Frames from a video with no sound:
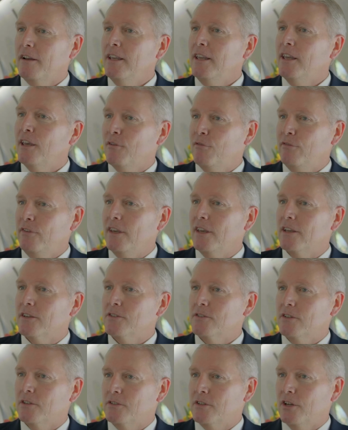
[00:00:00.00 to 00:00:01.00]

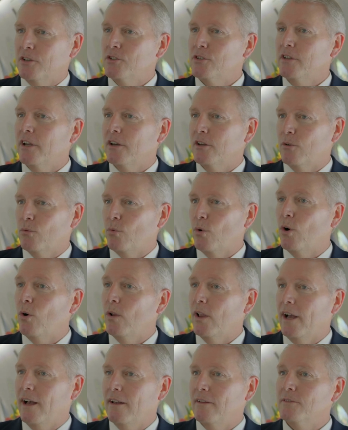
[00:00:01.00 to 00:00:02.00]
EFVS to touchdown and
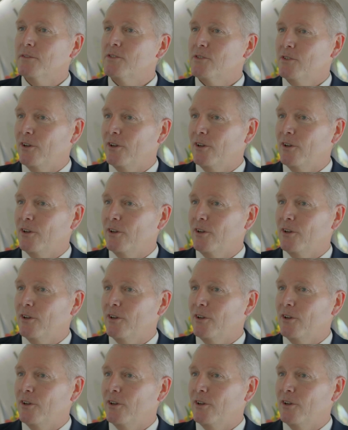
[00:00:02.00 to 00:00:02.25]
roll out.